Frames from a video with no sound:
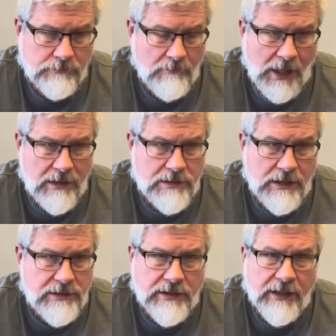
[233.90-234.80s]
it's
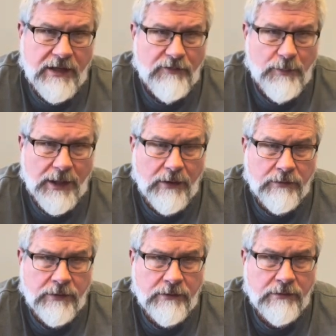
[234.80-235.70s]
less than half a
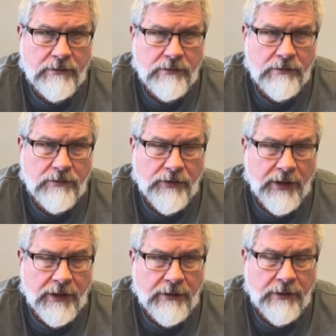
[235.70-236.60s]
pound,
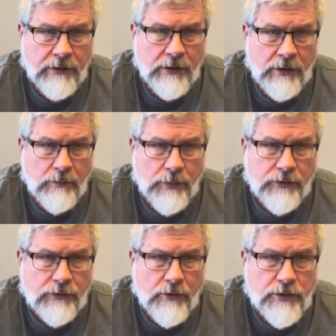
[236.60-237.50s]
okay?
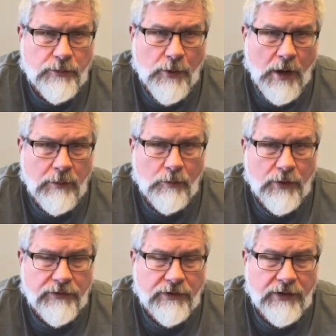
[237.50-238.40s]
But there's a problem
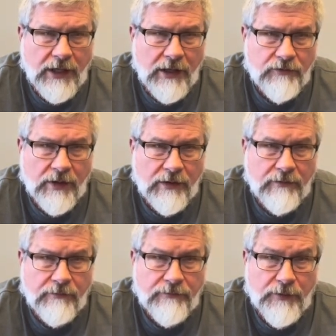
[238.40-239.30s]
with the
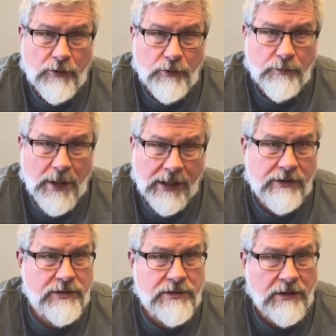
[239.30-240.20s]
dehydrated food
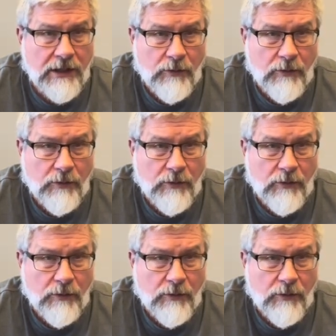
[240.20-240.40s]
packages like